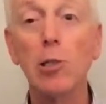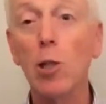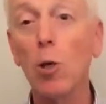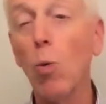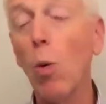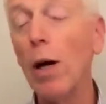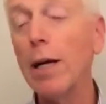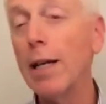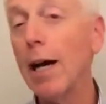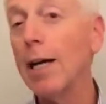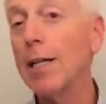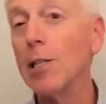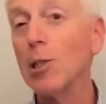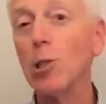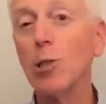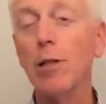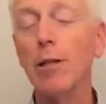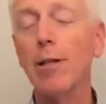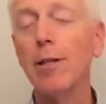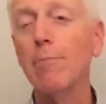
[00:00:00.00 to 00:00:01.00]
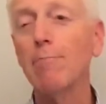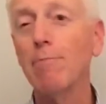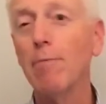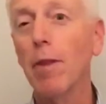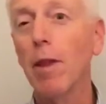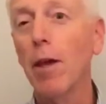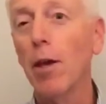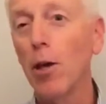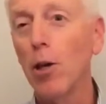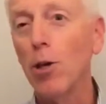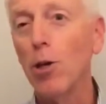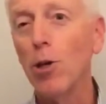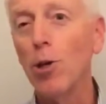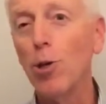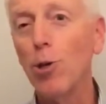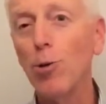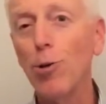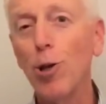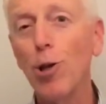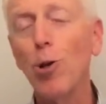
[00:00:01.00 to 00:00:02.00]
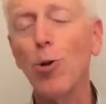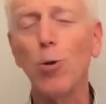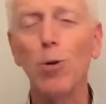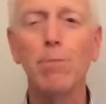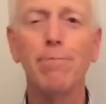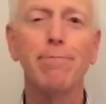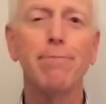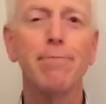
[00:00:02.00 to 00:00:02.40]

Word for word: and quite honestly, you do.